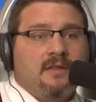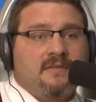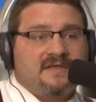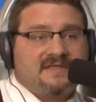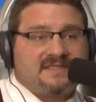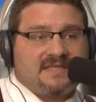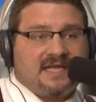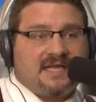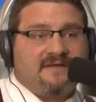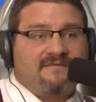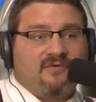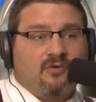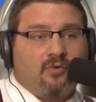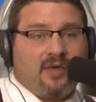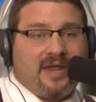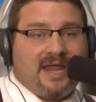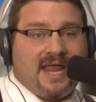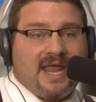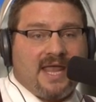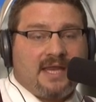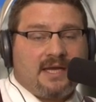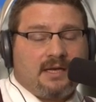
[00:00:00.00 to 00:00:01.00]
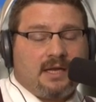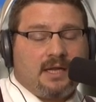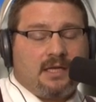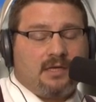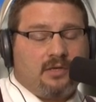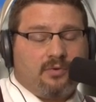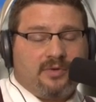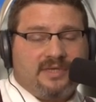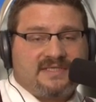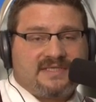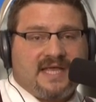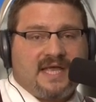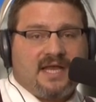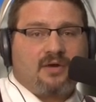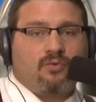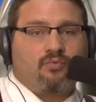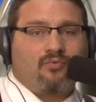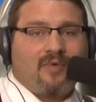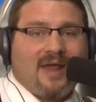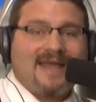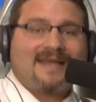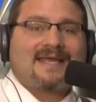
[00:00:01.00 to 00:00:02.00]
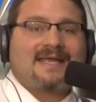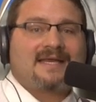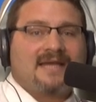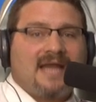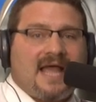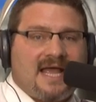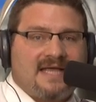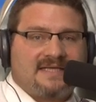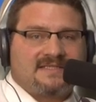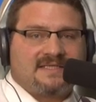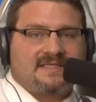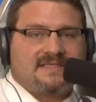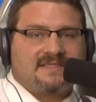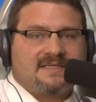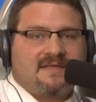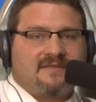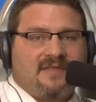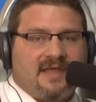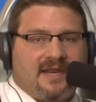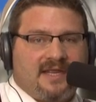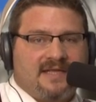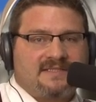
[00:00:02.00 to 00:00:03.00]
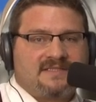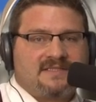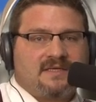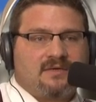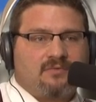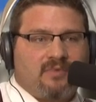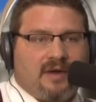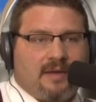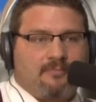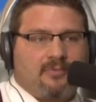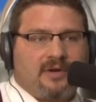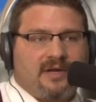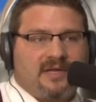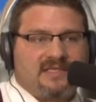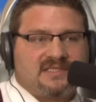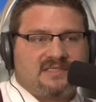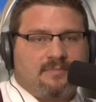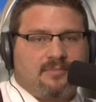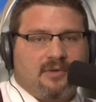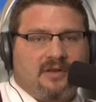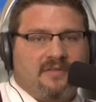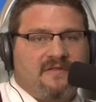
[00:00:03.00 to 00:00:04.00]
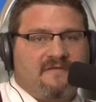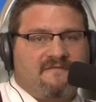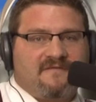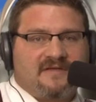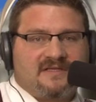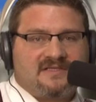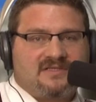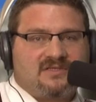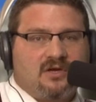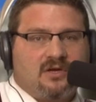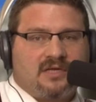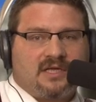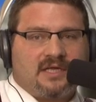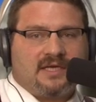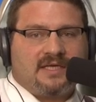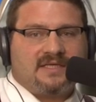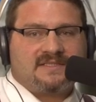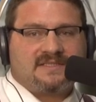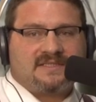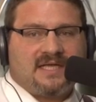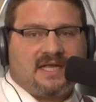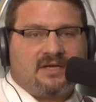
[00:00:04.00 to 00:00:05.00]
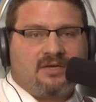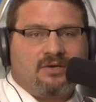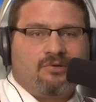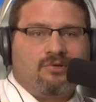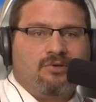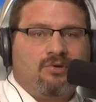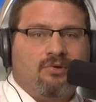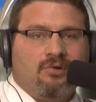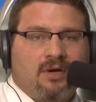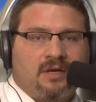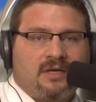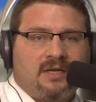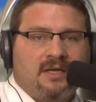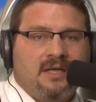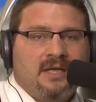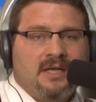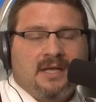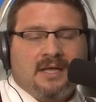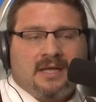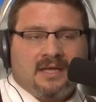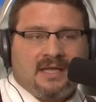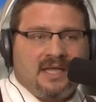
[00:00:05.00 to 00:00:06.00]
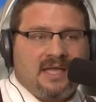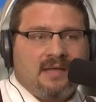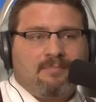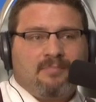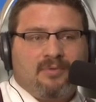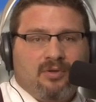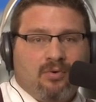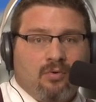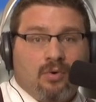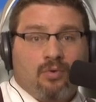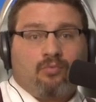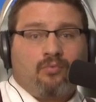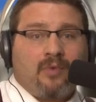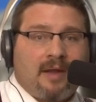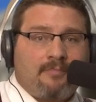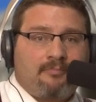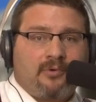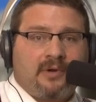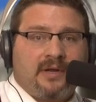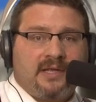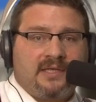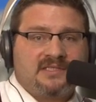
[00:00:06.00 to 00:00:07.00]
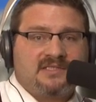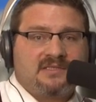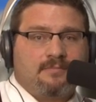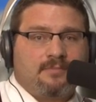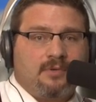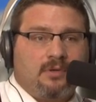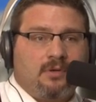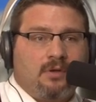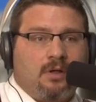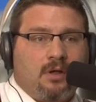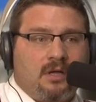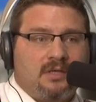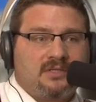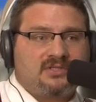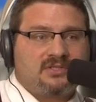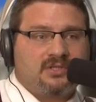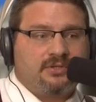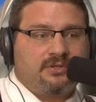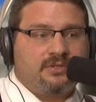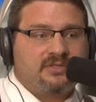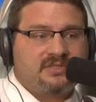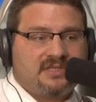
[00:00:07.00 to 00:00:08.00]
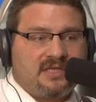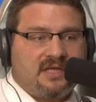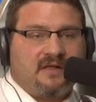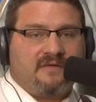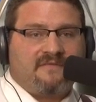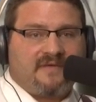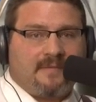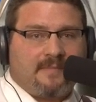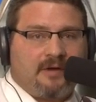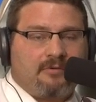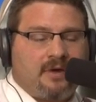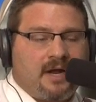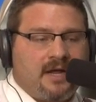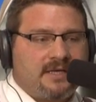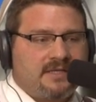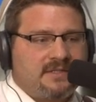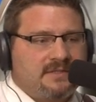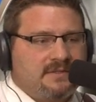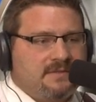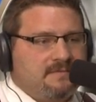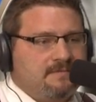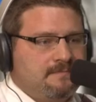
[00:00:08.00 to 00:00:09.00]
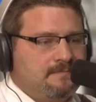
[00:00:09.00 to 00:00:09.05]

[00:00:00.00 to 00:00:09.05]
The state of Louisiana, uh, Louisiana recognizes that it's reprehensible, and the Fifth Circuit has said, New York, keep your reprehensible laws to yourself. Am I right?